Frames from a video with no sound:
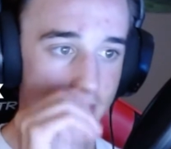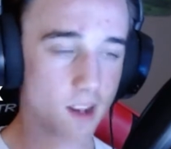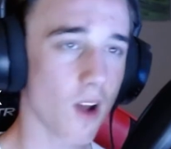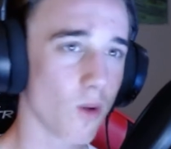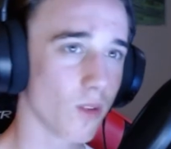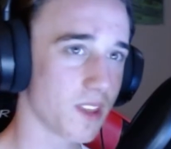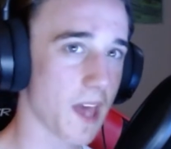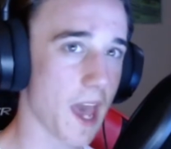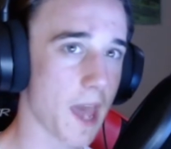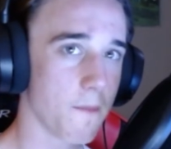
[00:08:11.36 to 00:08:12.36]
not only
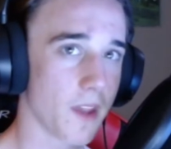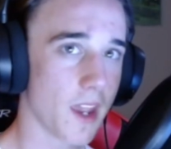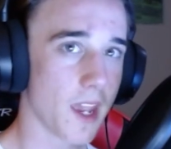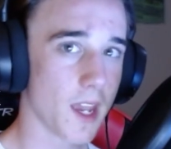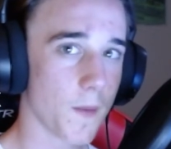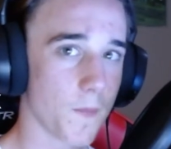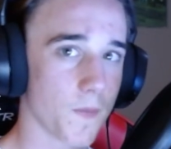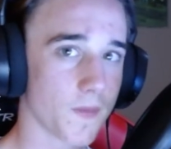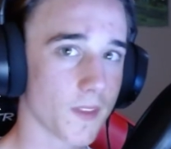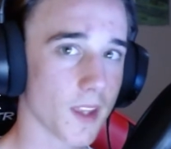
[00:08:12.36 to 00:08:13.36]
that,
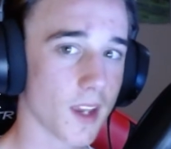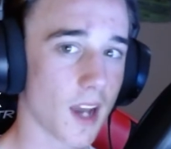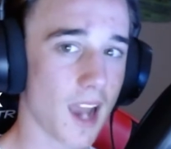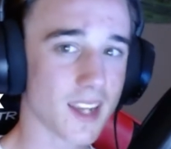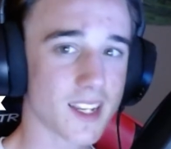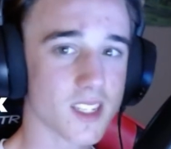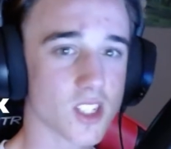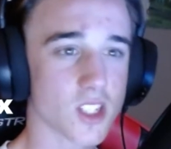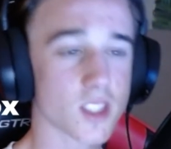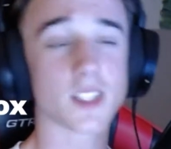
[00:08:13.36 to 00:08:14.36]
I guess
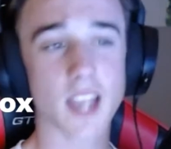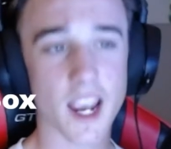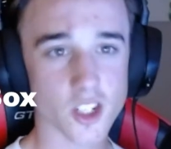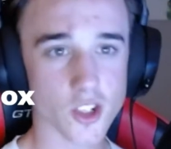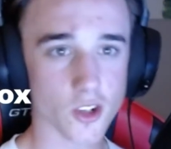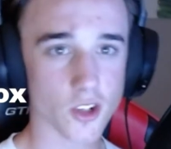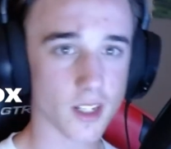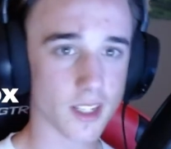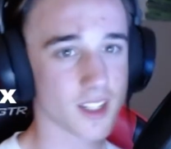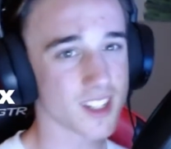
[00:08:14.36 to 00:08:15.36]
just the texture,
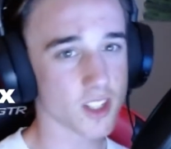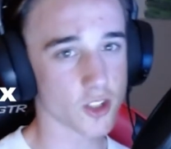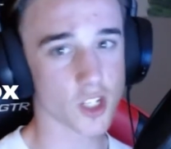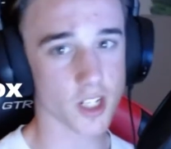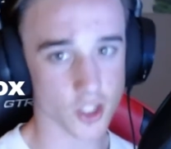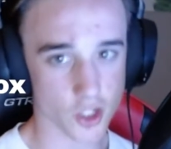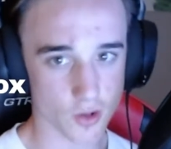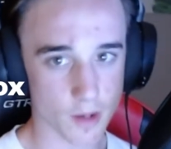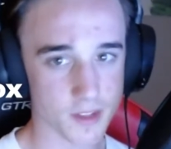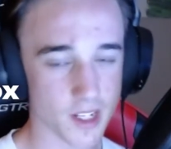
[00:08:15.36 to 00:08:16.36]
because they're chicken
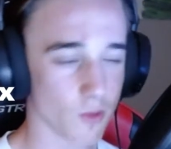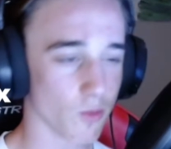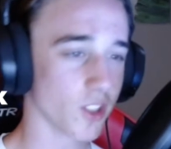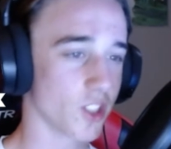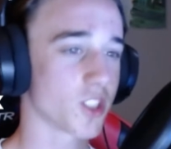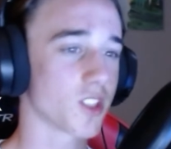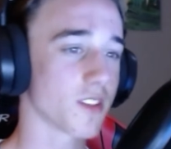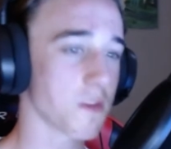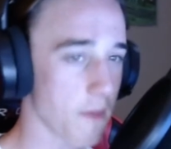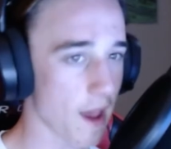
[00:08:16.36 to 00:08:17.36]
strips, it really just
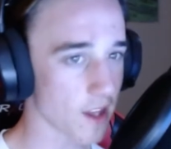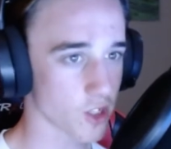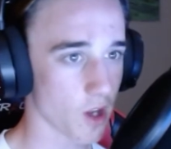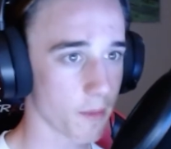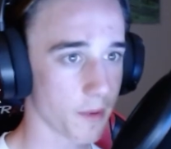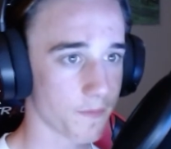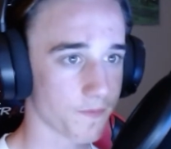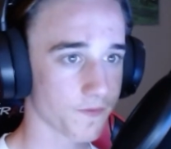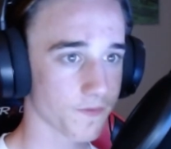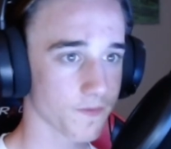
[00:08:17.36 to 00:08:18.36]
doesn't match up.
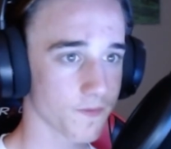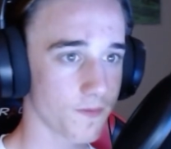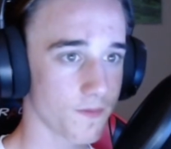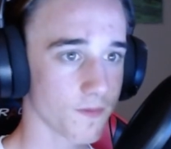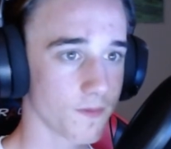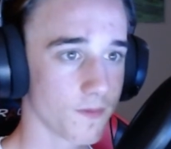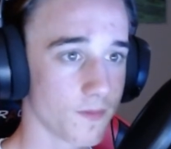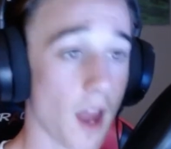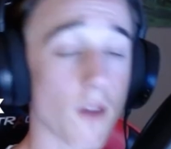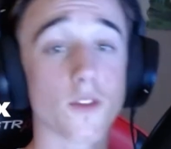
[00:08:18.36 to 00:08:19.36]

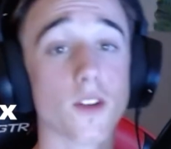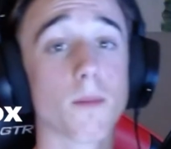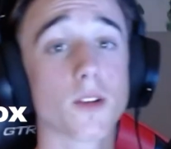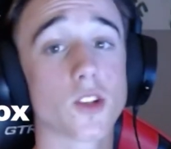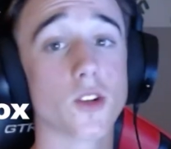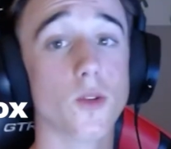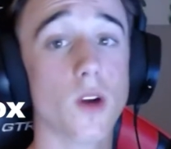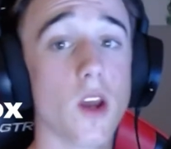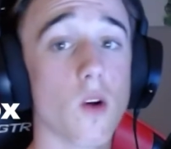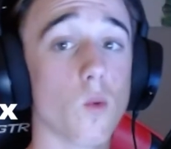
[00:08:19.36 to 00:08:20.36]
Now for number 2,
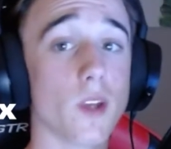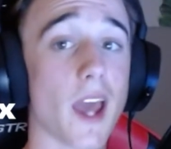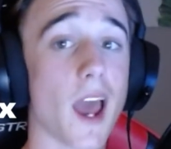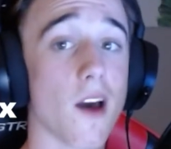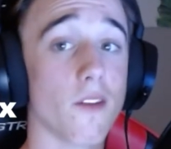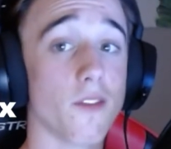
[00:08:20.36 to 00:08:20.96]
we have